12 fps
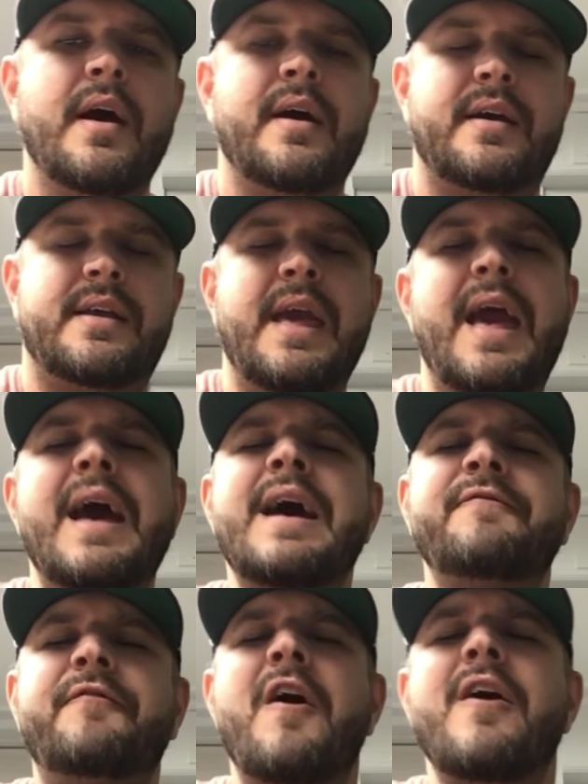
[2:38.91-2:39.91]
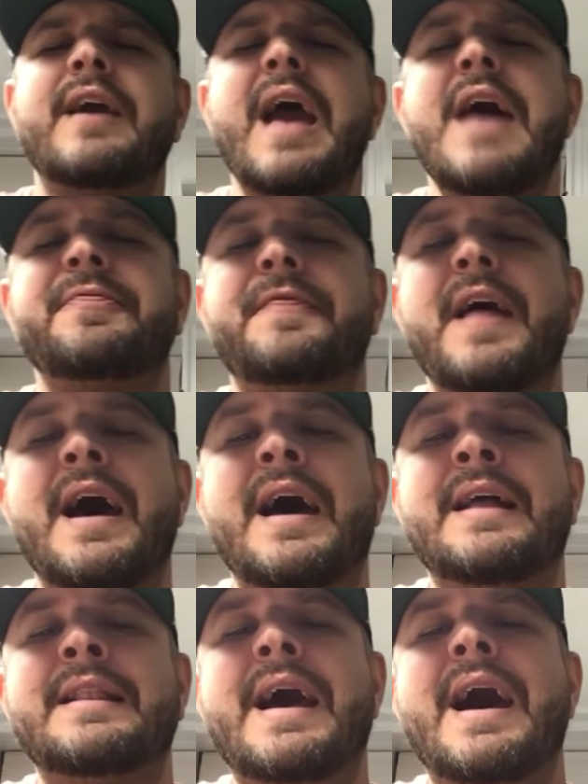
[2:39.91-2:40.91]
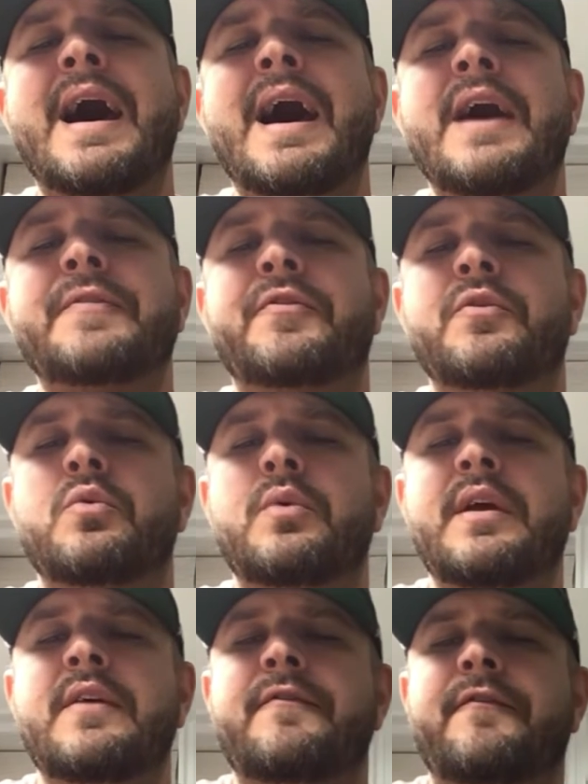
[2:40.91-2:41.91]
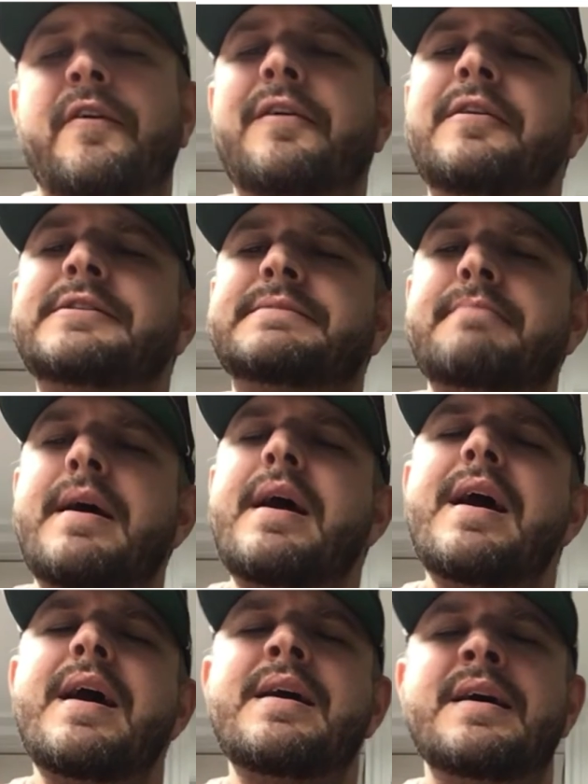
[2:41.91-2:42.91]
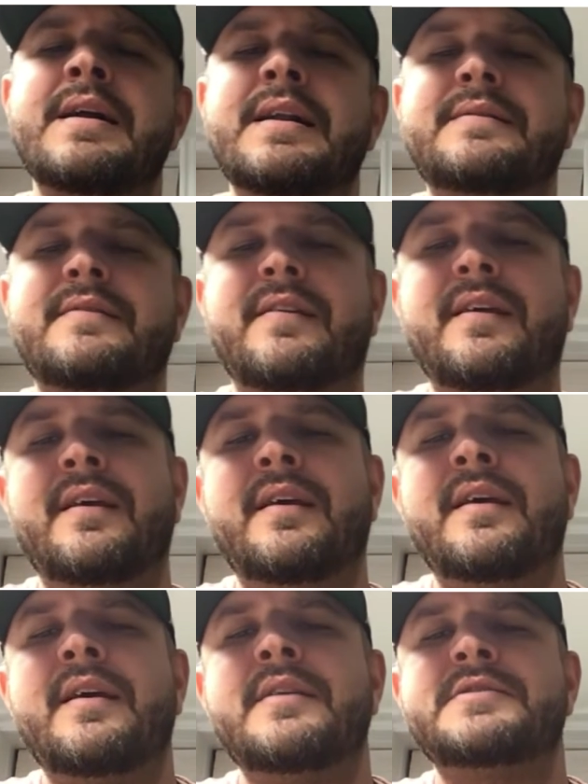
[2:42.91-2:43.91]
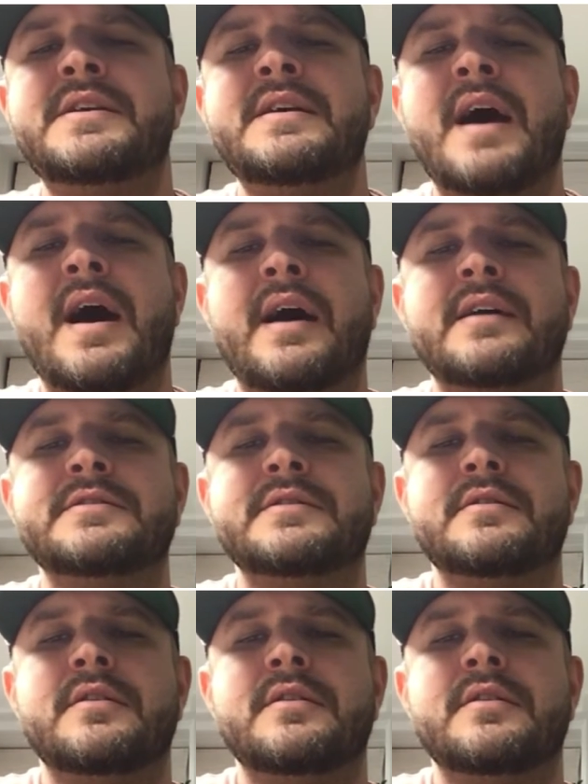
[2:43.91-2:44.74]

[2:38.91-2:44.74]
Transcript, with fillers: I can't forget that night that we first met at TGI's.